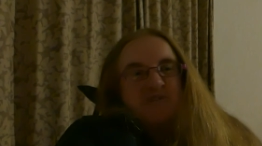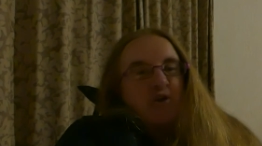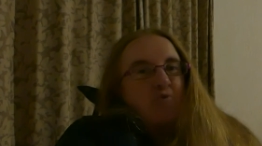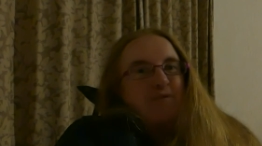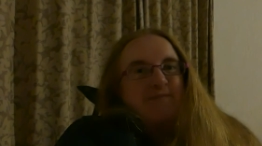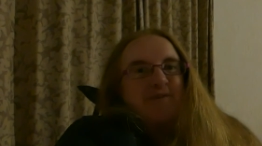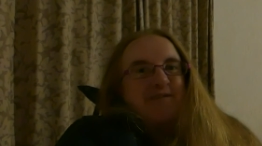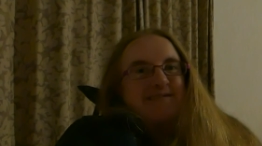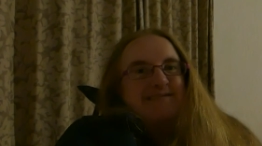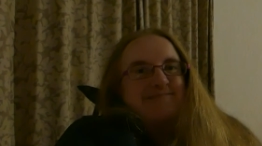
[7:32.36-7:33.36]
no
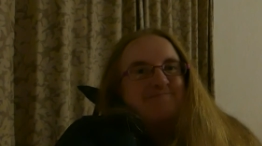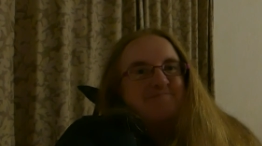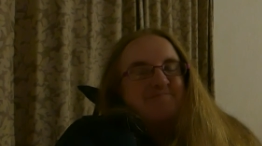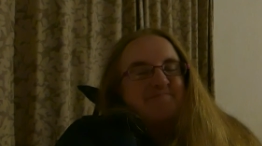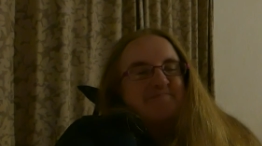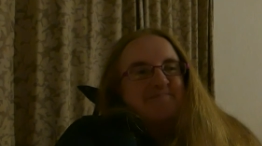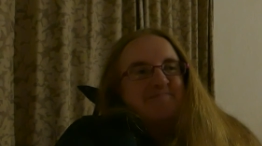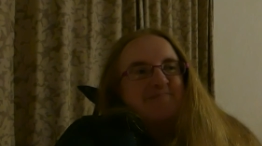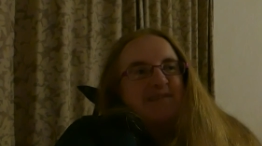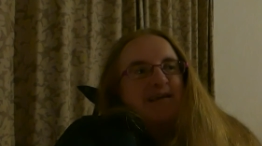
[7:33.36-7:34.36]
response.
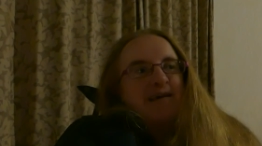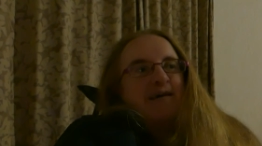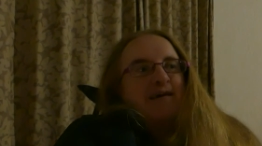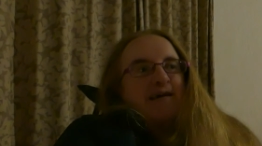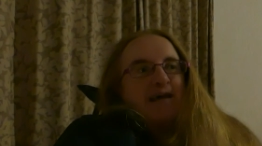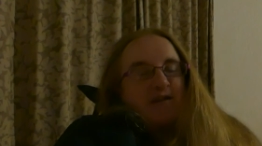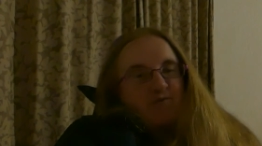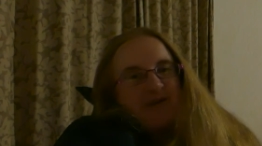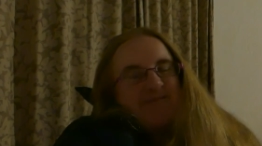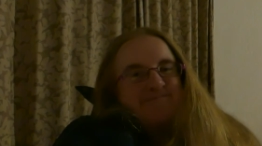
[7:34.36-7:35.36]

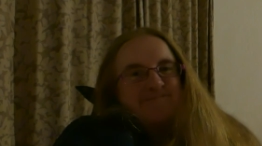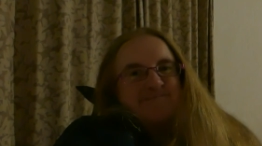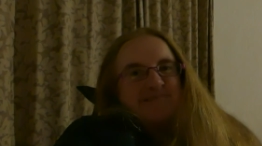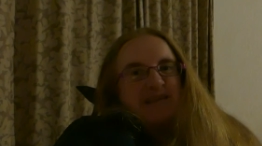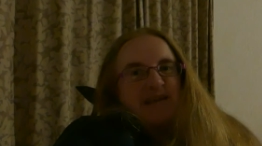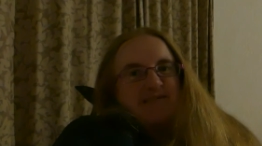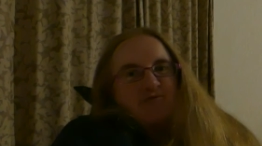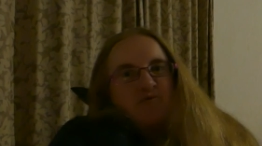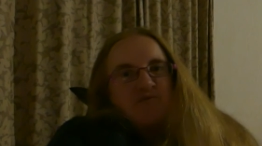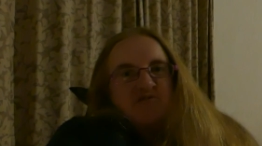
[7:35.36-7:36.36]
Anyway, that's
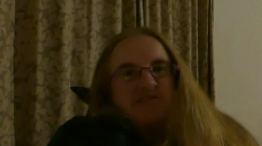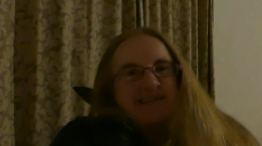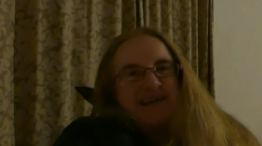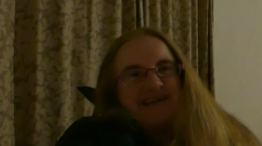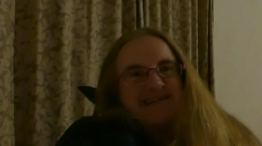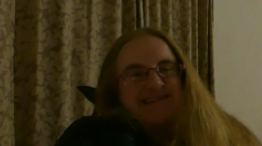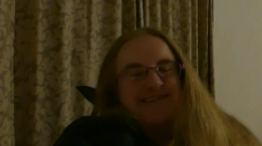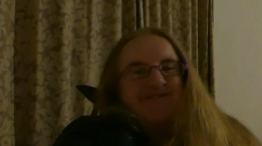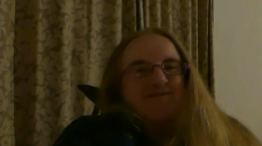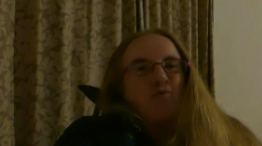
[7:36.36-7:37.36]
all for today
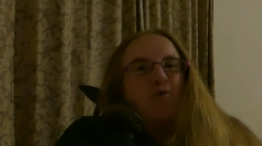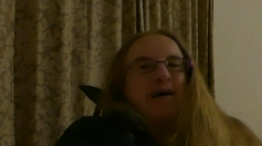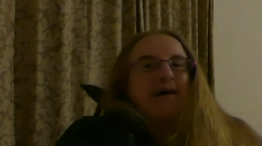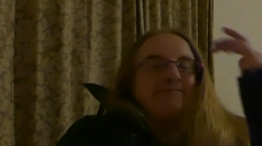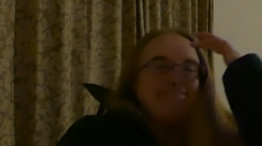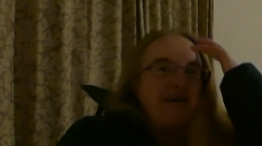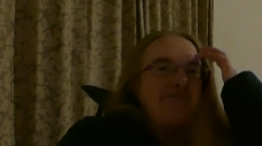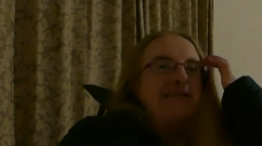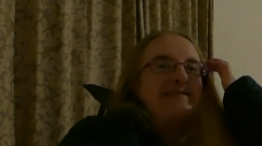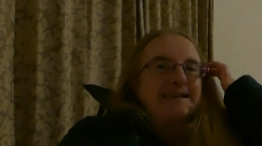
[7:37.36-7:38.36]
for
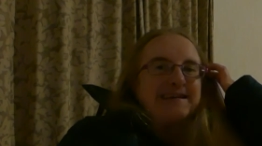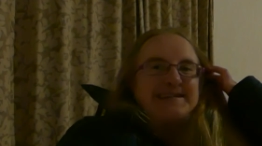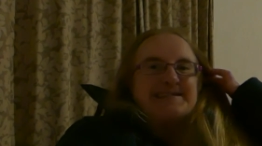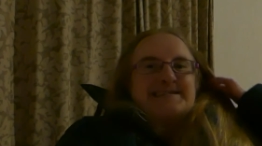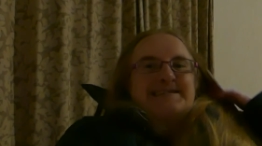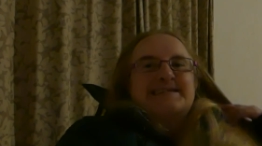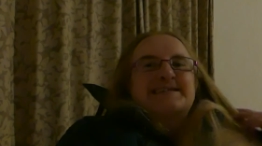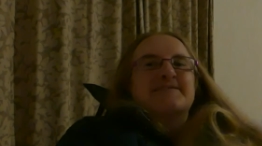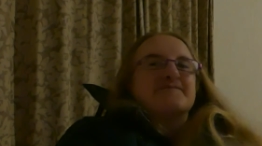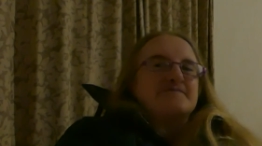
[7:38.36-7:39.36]
Mariner 10,
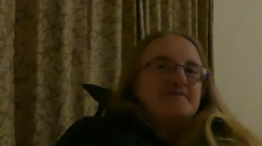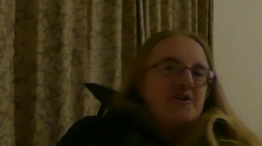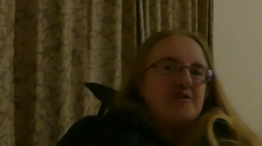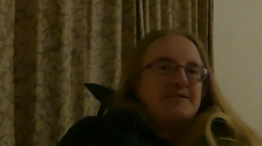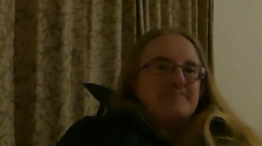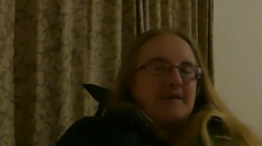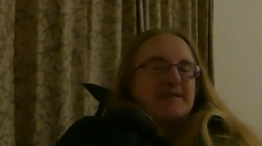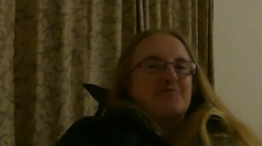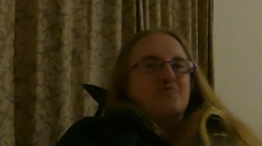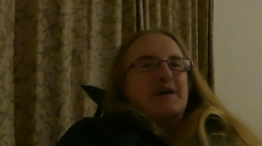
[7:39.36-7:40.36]
the first
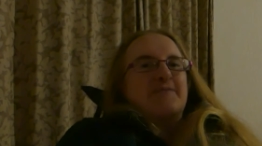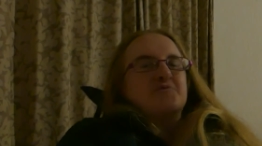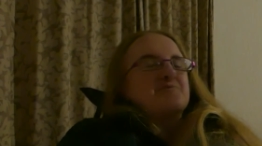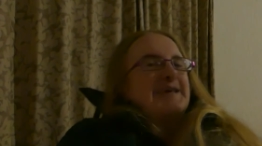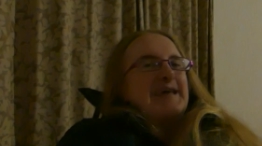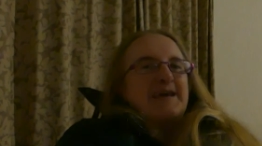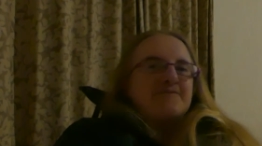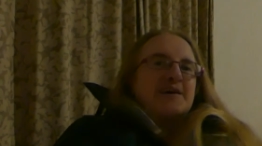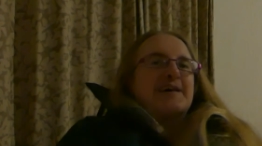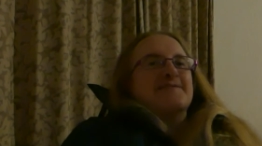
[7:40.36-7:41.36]
spacecraft to
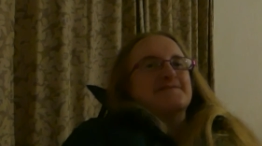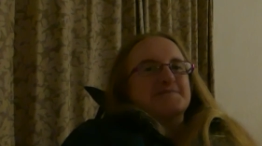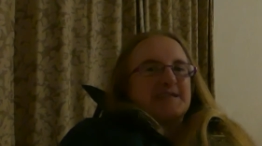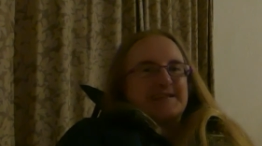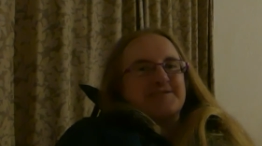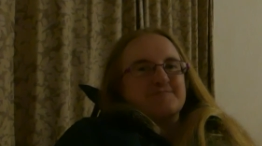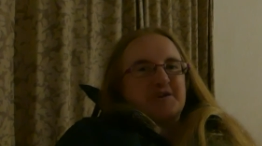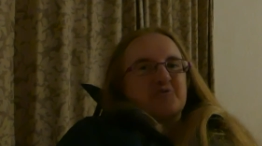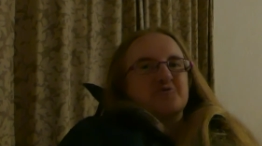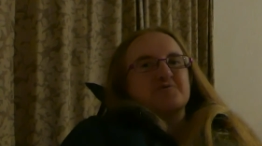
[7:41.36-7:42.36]
ever visit
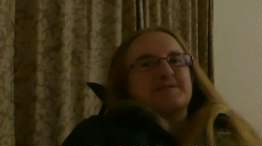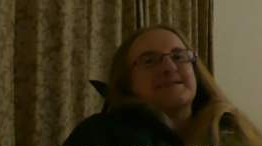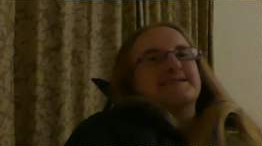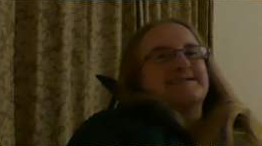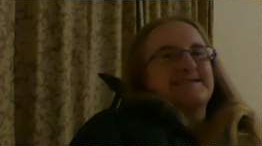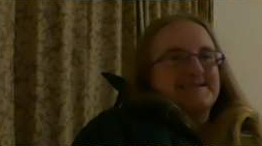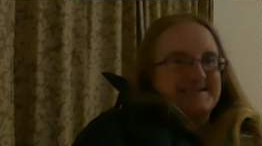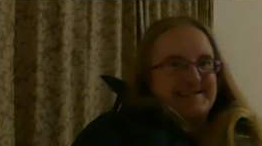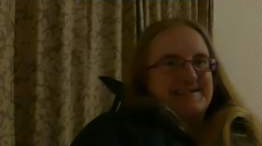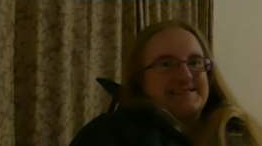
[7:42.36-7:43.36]
Mercury.
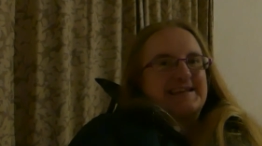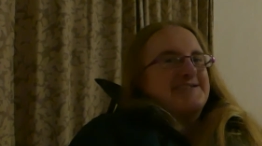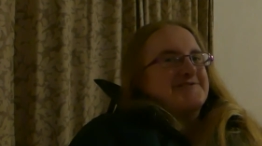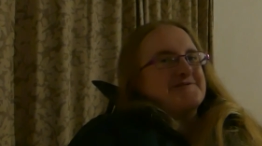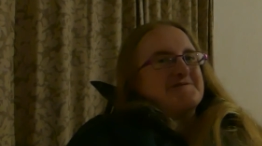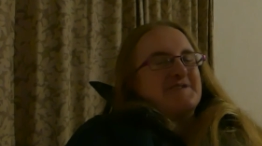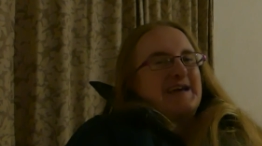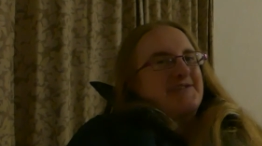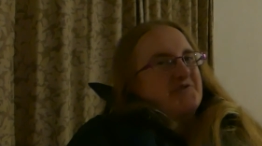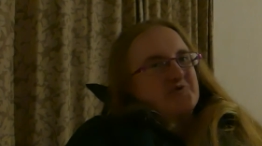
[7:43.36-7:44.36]
Thank you
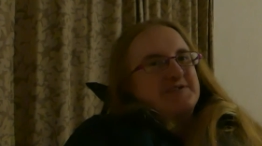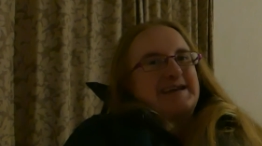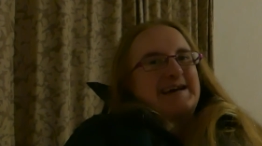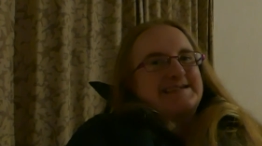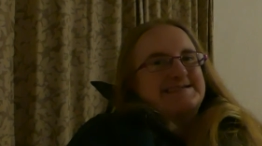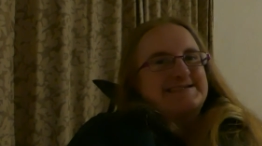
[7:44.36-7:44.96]
and good night.